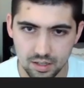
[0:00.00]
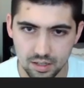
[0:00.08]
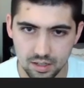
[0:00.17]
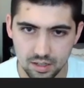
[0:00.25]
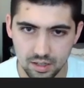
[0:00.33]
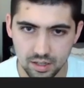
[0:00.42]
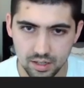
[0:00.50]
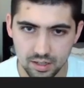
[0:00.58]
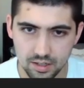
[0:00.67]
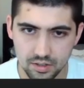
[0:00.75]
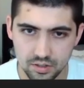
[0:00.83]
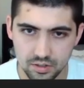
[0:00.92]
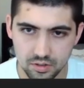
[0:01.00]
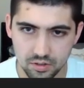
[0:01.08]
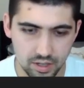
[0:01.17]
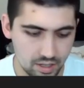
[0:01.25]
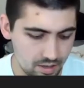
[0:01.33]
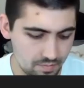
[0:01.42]
alright, let's just
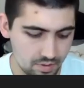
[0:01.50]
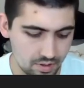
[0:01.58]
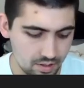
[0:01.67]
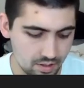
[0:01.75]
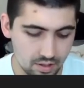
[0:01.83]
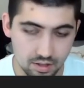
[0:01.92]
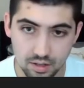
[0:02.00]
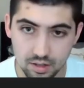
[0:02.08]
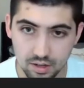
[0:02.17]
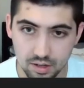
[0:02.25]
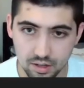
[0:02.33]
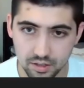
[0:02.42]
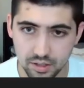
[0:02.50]
straight up hard